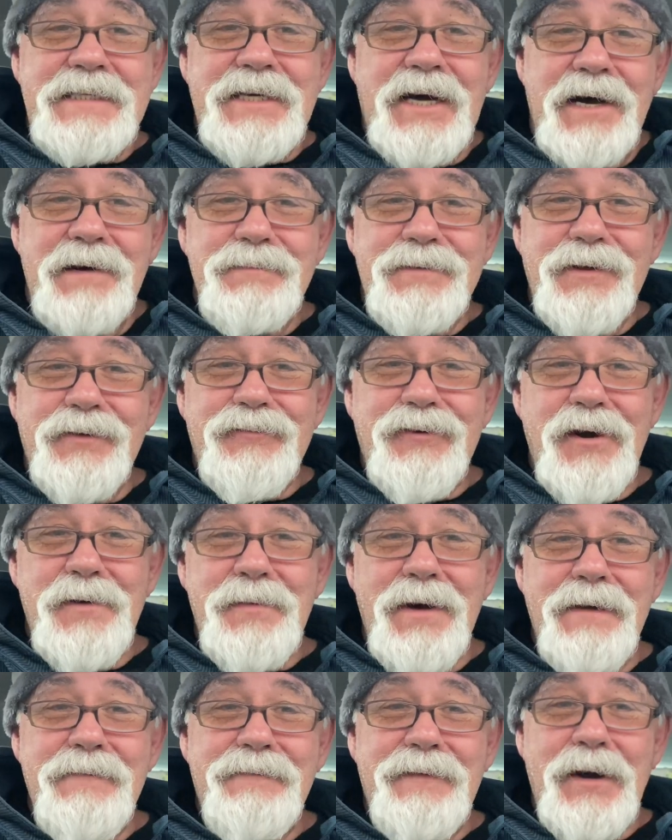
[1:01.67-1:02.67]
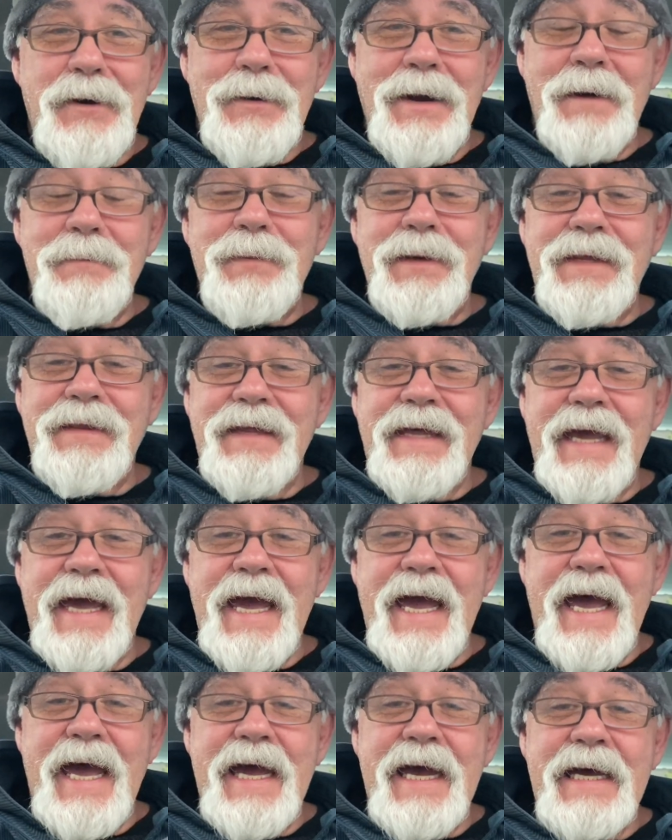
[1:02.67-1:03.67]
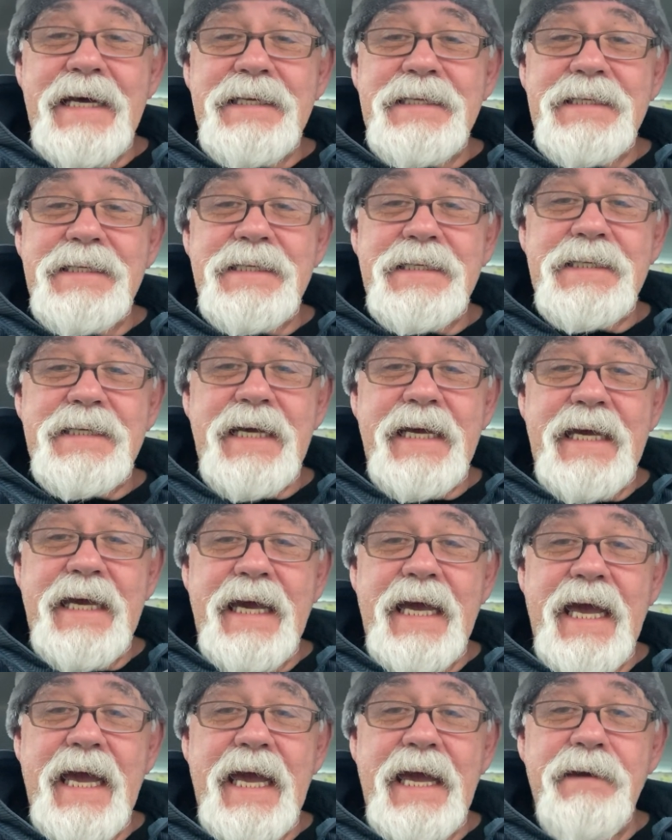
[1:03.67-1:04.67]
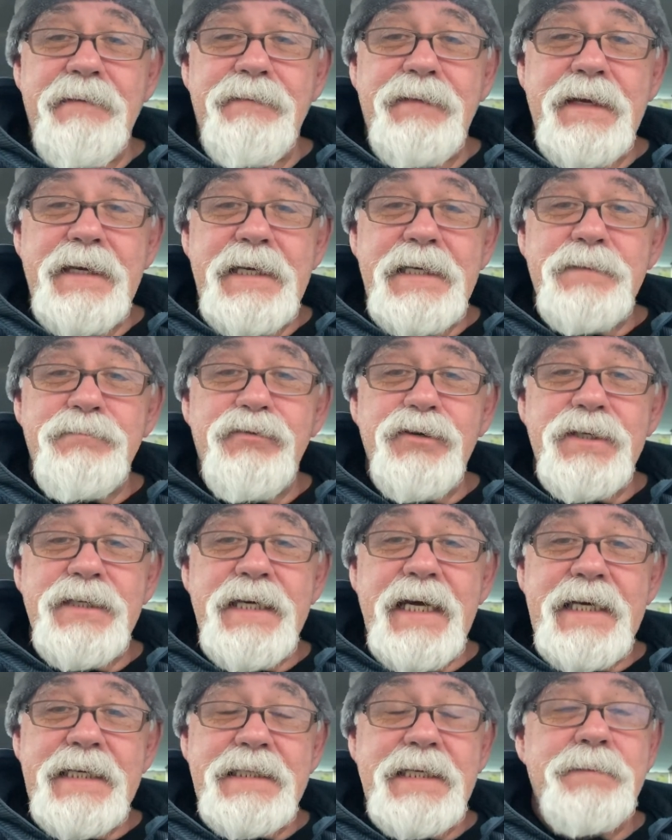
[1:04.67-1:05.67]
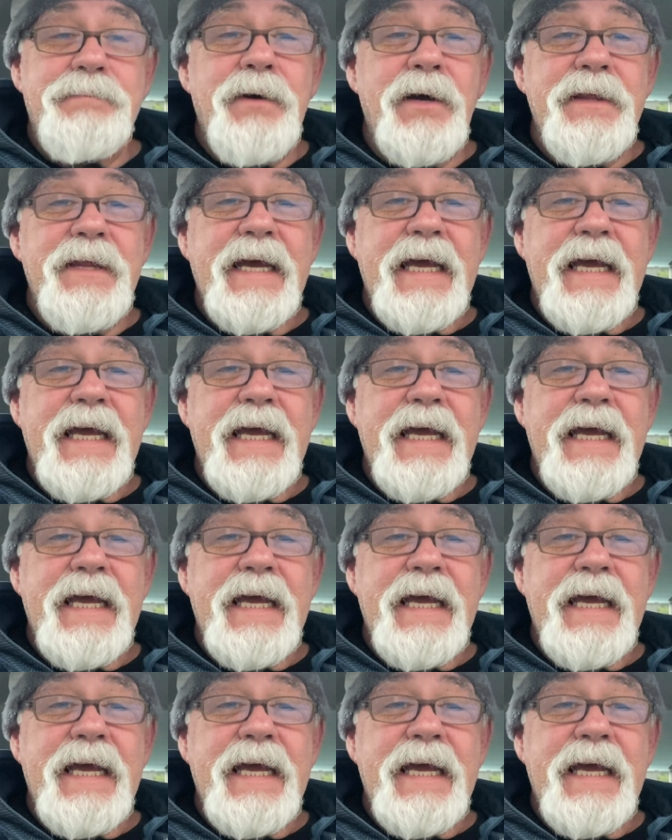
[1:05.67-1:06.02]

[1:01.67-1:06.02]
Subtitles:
time to throw my phone up in the air and see if it is protected by the